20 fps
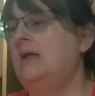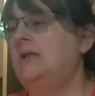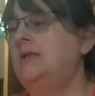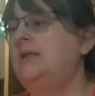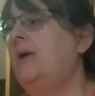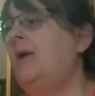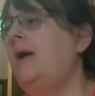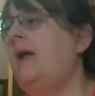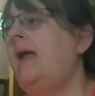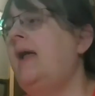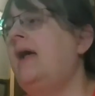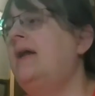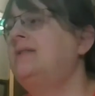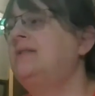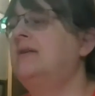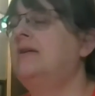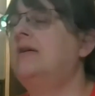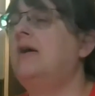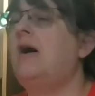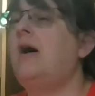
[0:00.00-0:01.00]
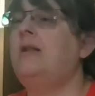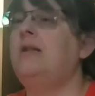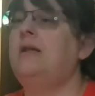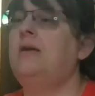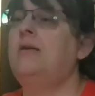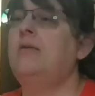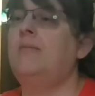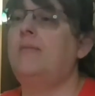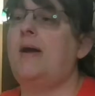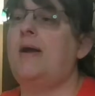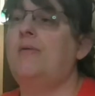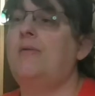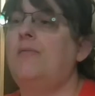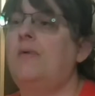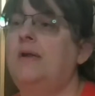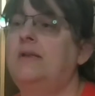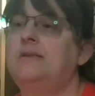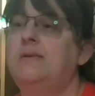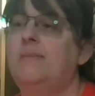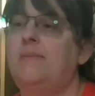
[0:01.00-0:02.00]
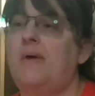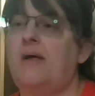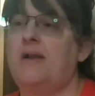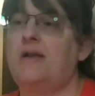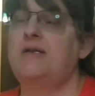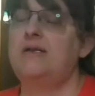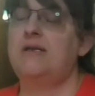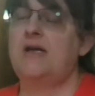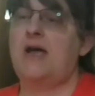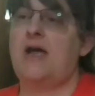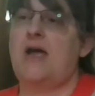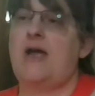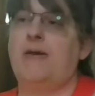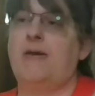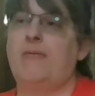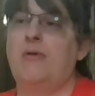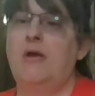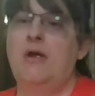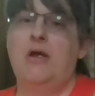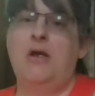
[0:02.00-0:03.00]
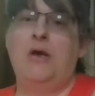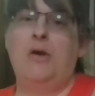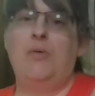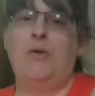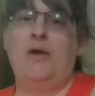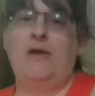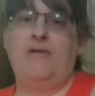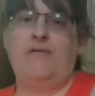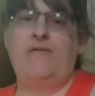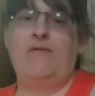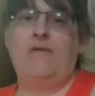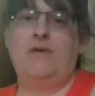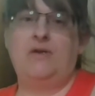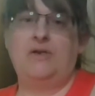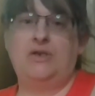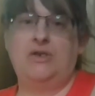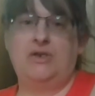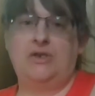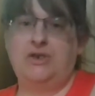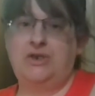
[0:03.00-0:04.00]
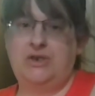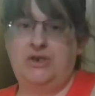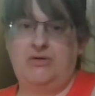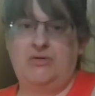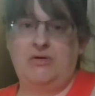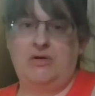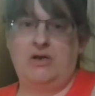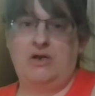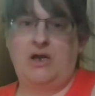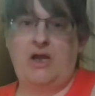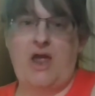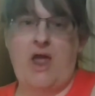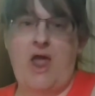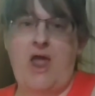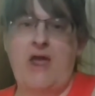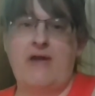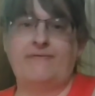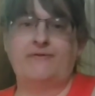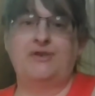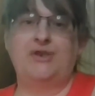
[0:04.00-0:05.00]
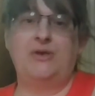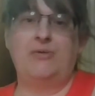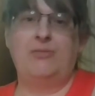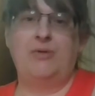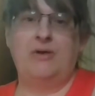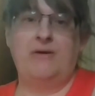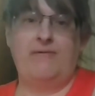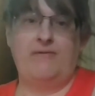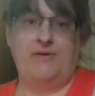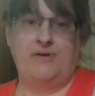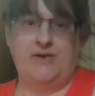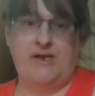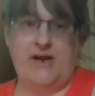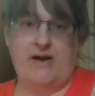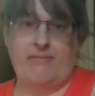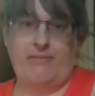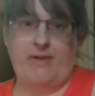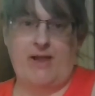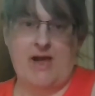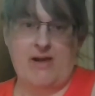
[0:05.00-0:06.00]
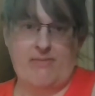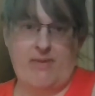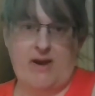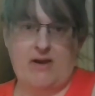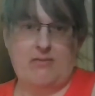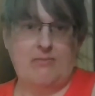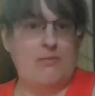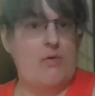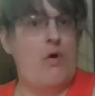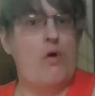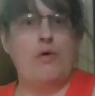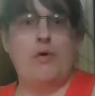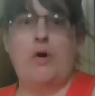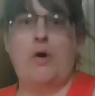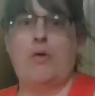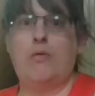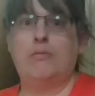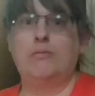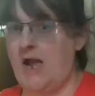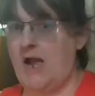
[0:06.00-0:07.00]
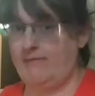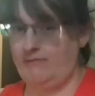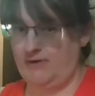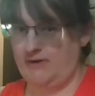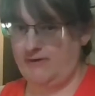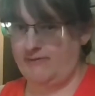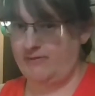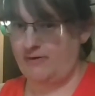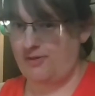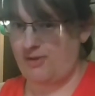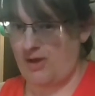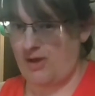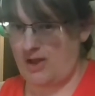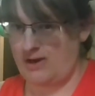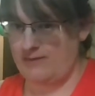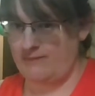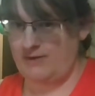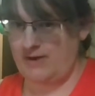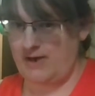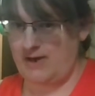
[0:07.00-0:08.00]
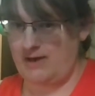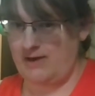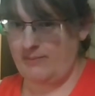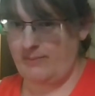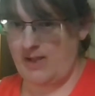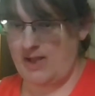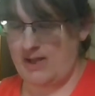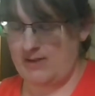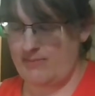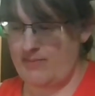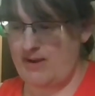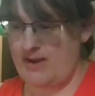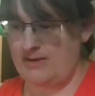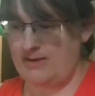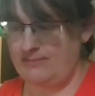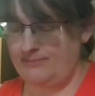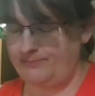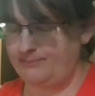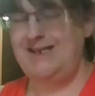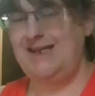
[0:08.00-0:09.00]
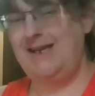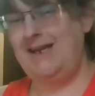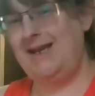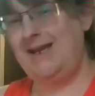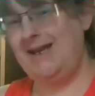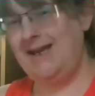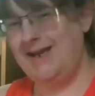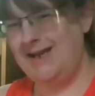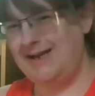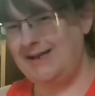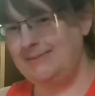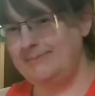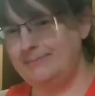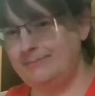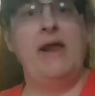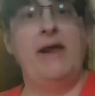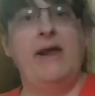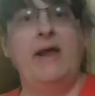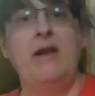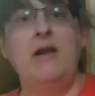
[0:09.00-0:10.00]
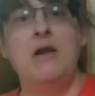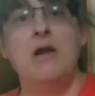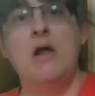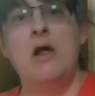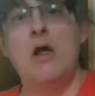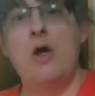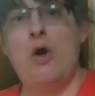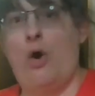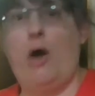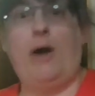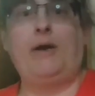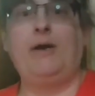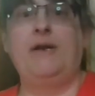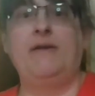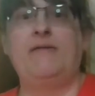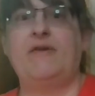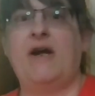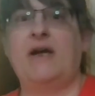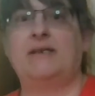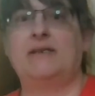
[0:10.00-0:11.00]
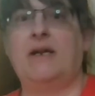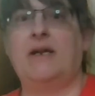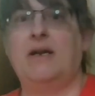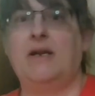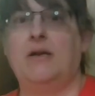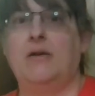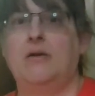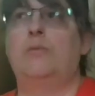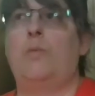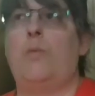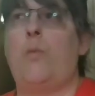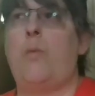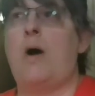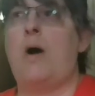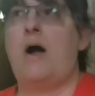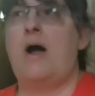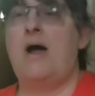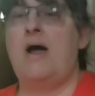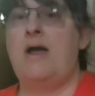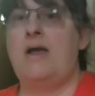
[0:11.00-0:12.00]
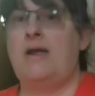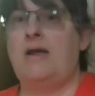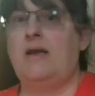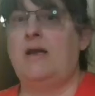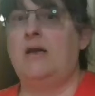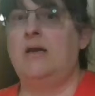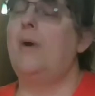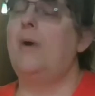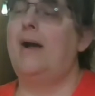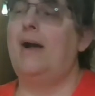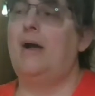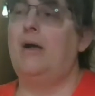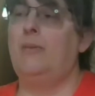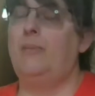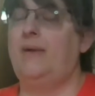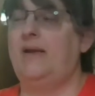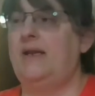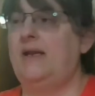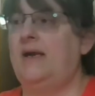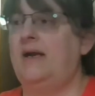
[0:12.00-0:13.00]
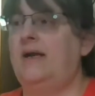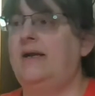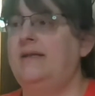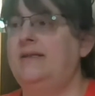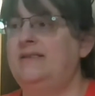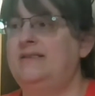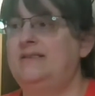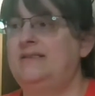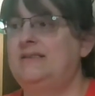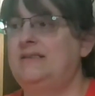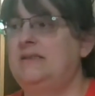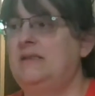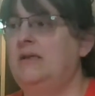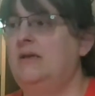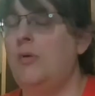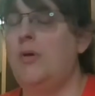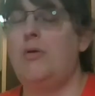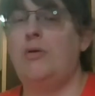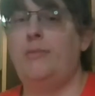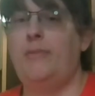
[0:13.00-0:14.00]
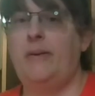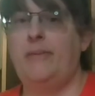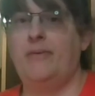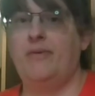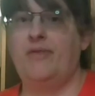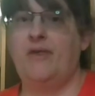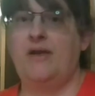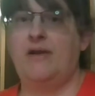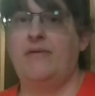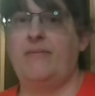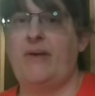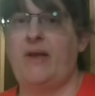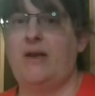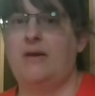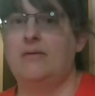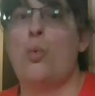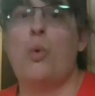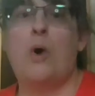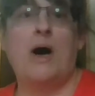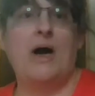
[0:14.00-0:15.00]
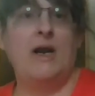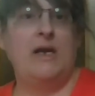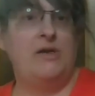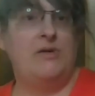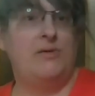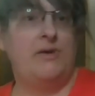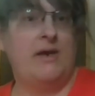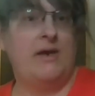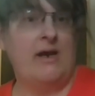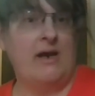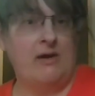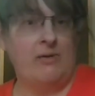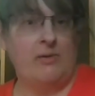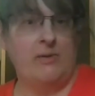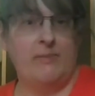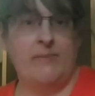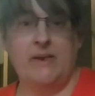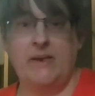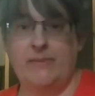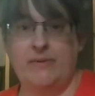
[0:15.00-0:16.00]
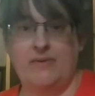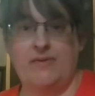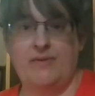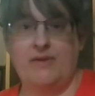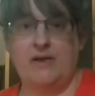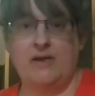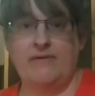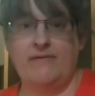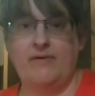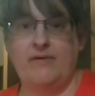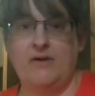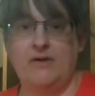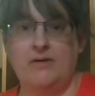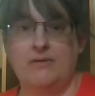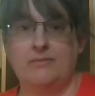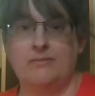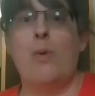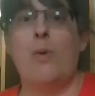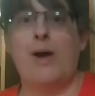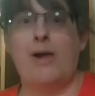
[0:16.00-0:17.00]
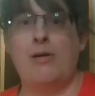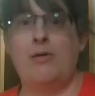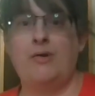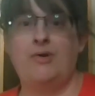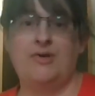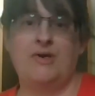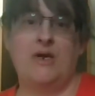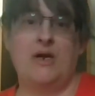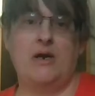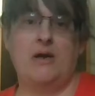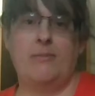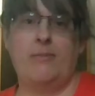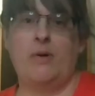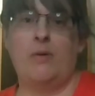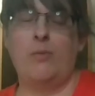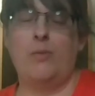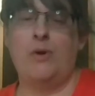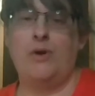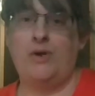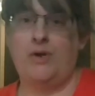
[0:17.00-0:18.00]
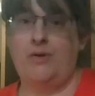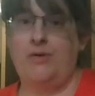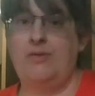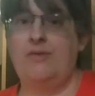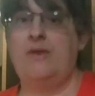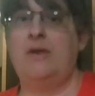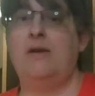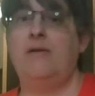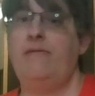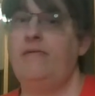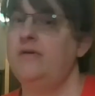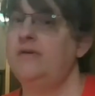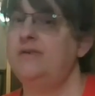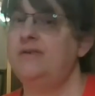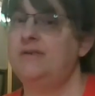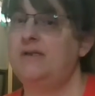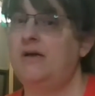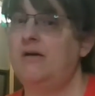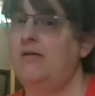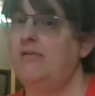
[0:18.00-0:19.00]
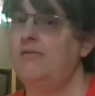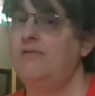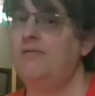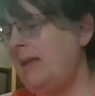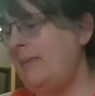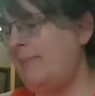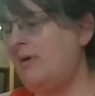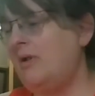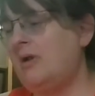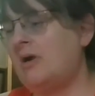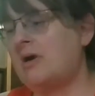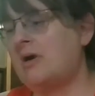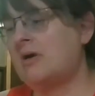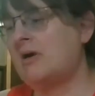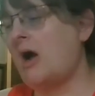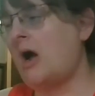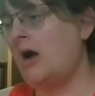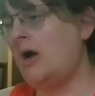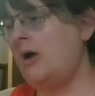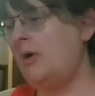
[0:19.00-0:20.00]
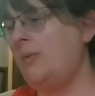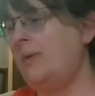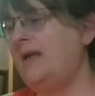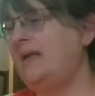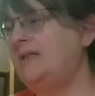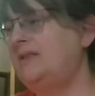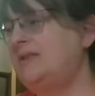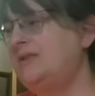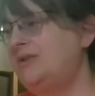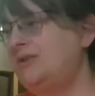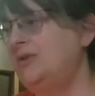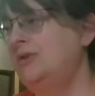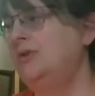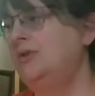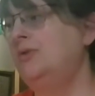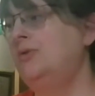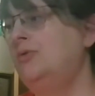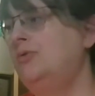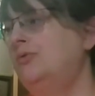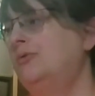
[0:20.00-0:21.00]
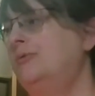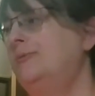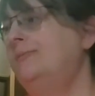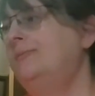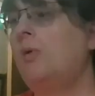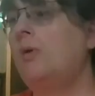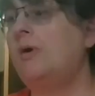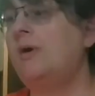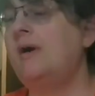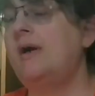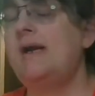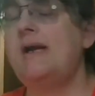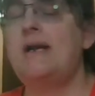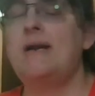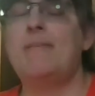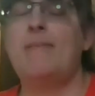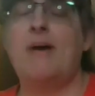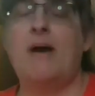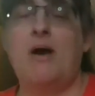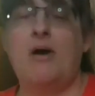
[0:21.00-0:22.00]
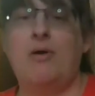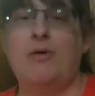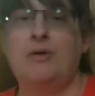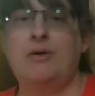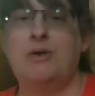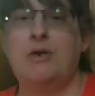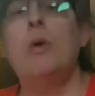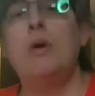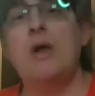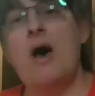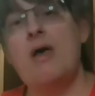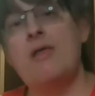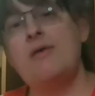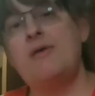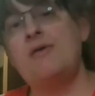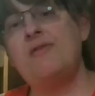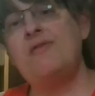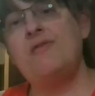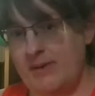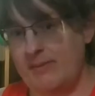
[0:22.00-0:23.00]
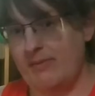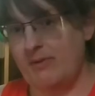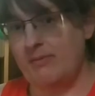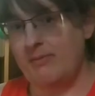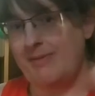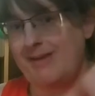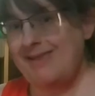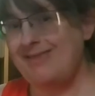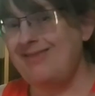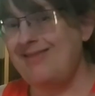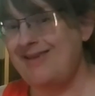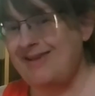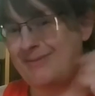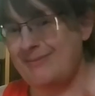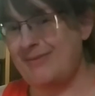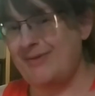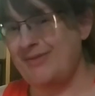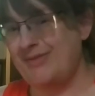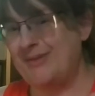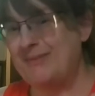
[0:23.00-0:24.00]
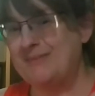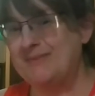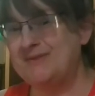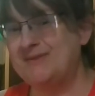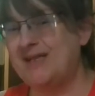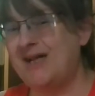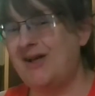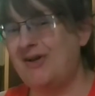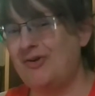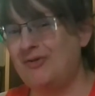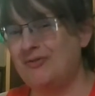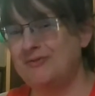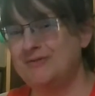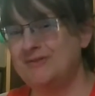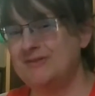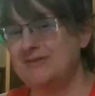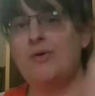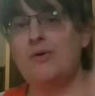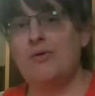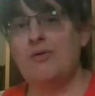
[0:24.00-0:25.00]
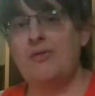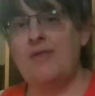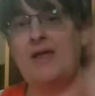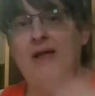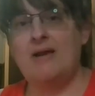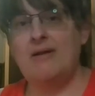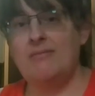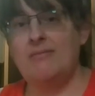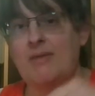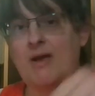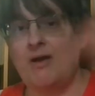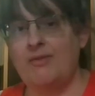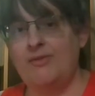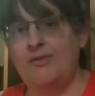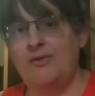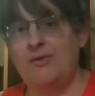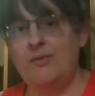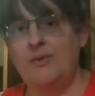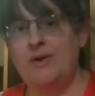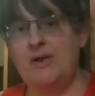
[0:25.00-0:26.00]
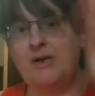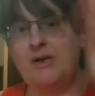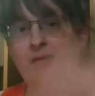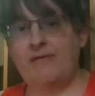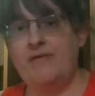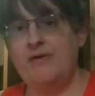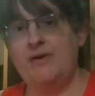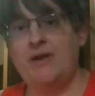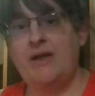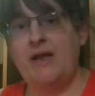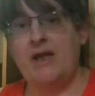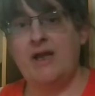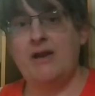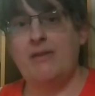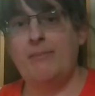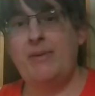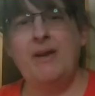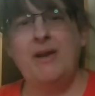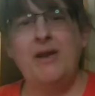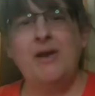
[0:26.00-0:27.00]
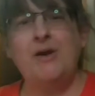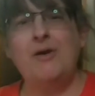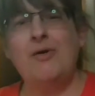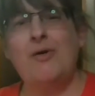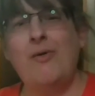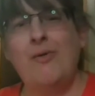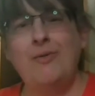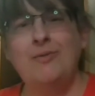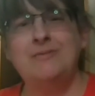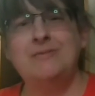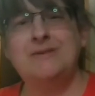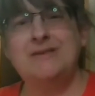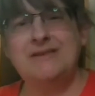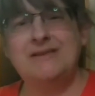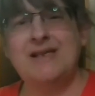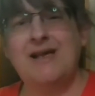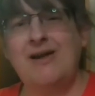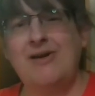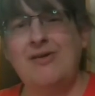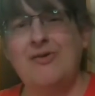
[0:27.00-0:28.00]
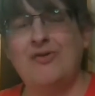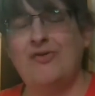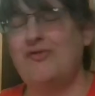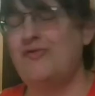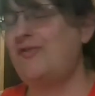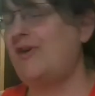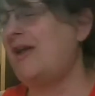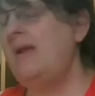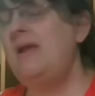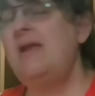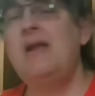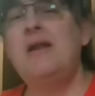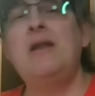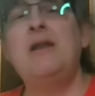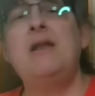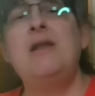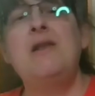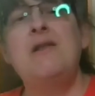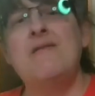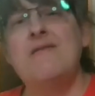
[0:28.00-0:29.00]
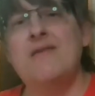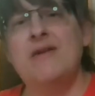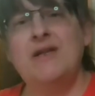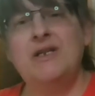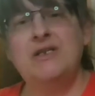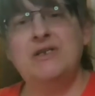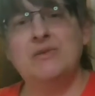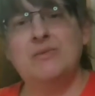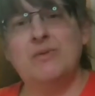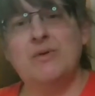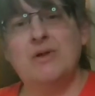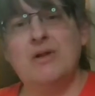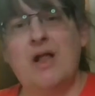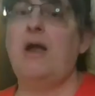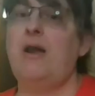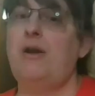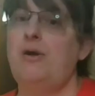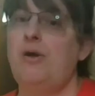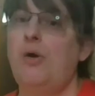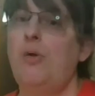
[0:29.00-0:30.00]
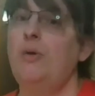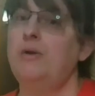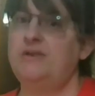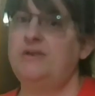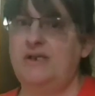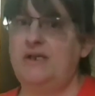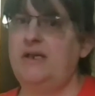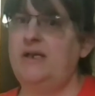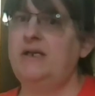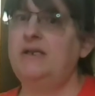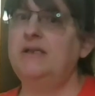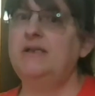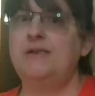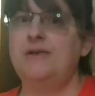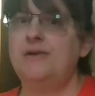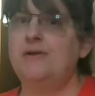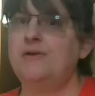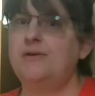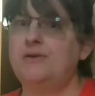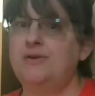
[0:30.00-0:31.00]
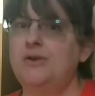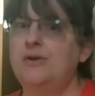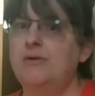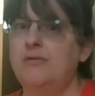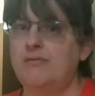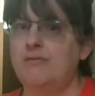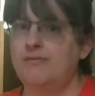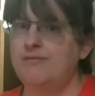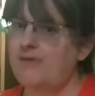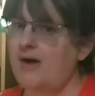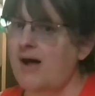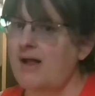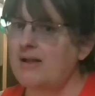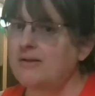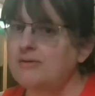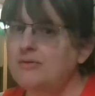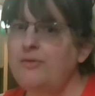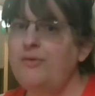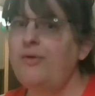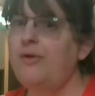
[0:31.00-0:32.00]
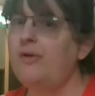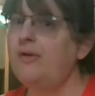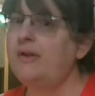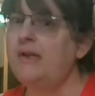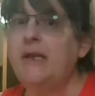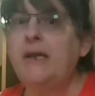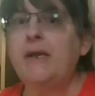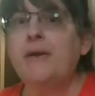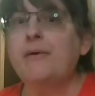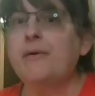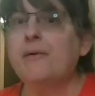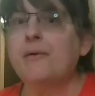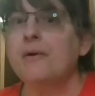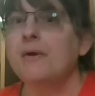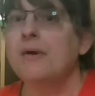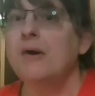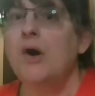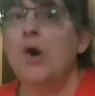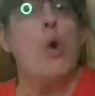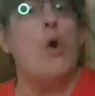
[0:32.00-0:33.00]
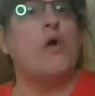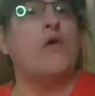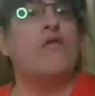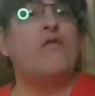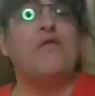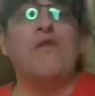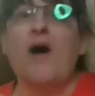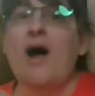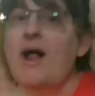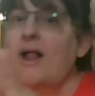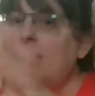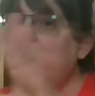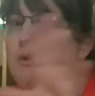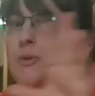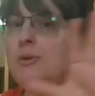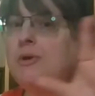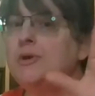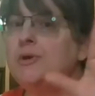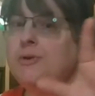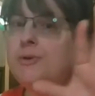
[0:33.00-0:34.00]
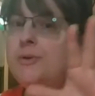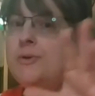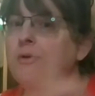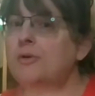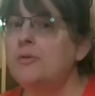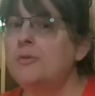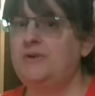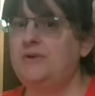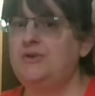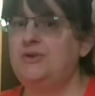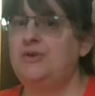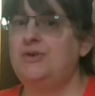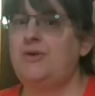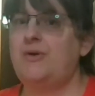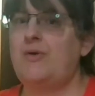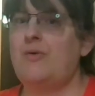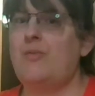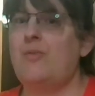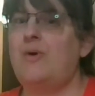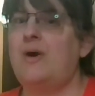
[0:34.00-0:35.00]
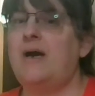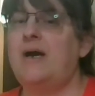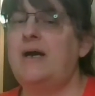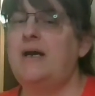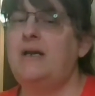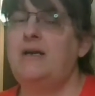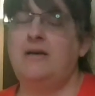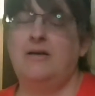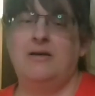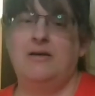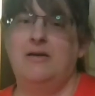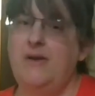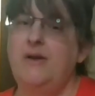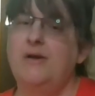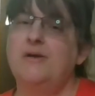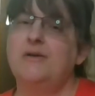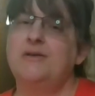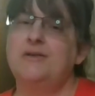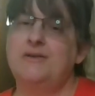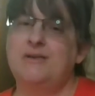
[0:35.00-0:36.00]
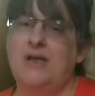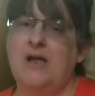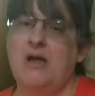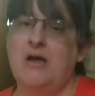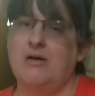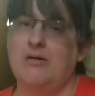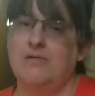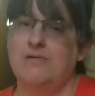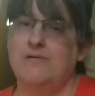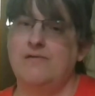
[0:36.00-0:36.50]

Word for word: So I asked a colleague of mine once upon a time if she would if she would ever date a black man. Oh no, have you ever thought of dating a black man? Yeah. And Oh, I could never act on it. Why? Well, because what would people think of me? Why do you care what people think of you? Why don't you care about what you think of yourself? People are always too worried about what other people may think about themselves. Throw that out the window if you can. Be your own self. Be an individual. I know it's easier to follow the leader or follow a group, but you know what? Be yourself.